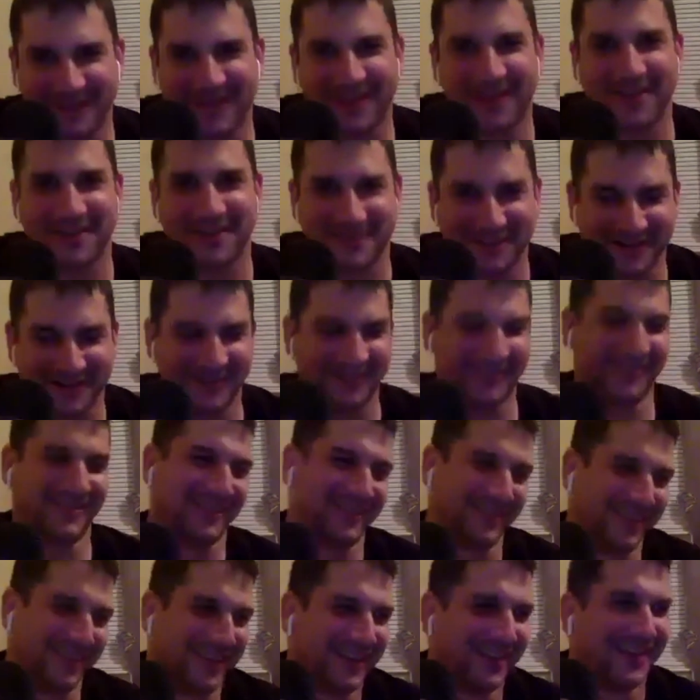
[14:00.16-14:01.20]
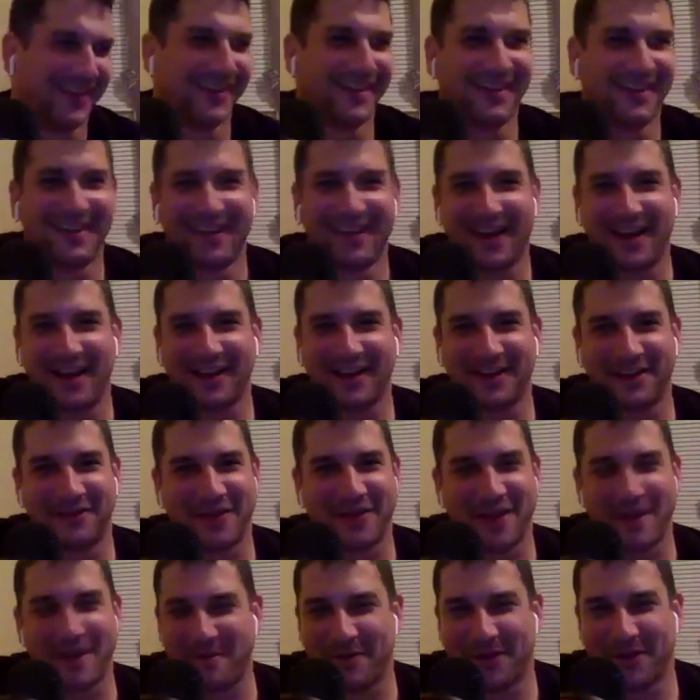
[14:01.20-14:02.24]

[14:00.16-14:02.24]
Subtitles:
yes. I love that one.